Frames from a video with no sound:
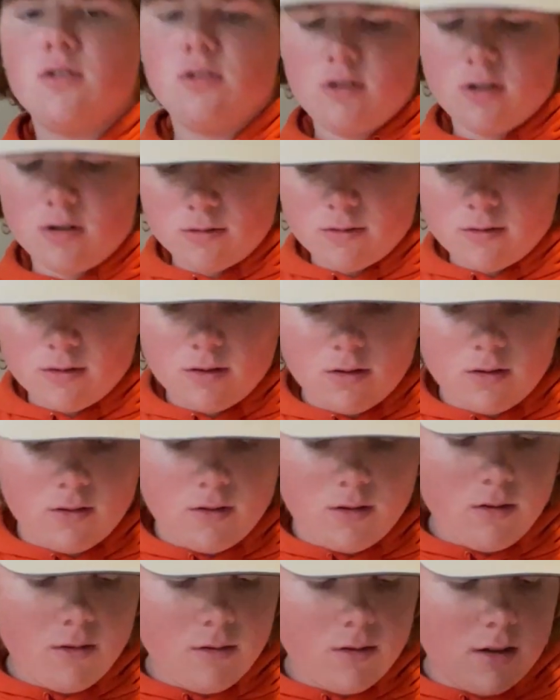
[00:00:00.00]
Children
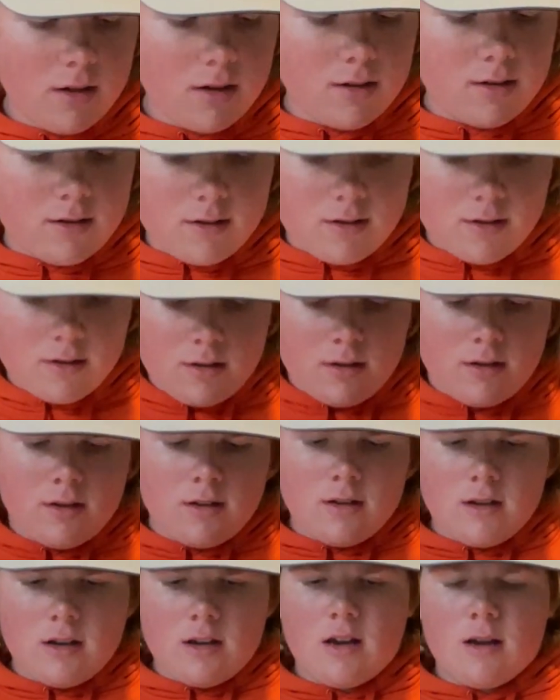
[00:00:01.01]
don't do this.
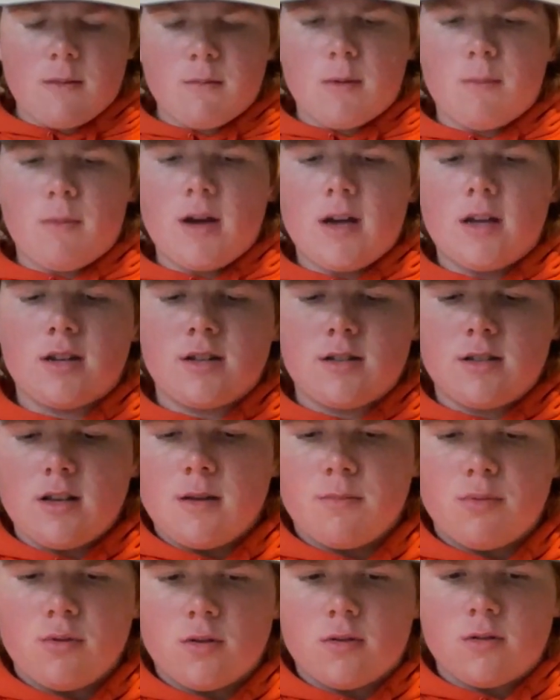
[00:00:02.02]
I'm a bad
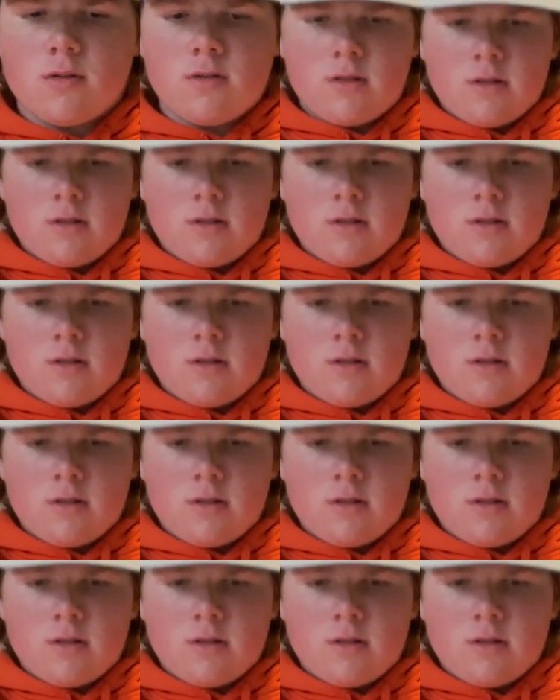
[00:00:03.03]
example.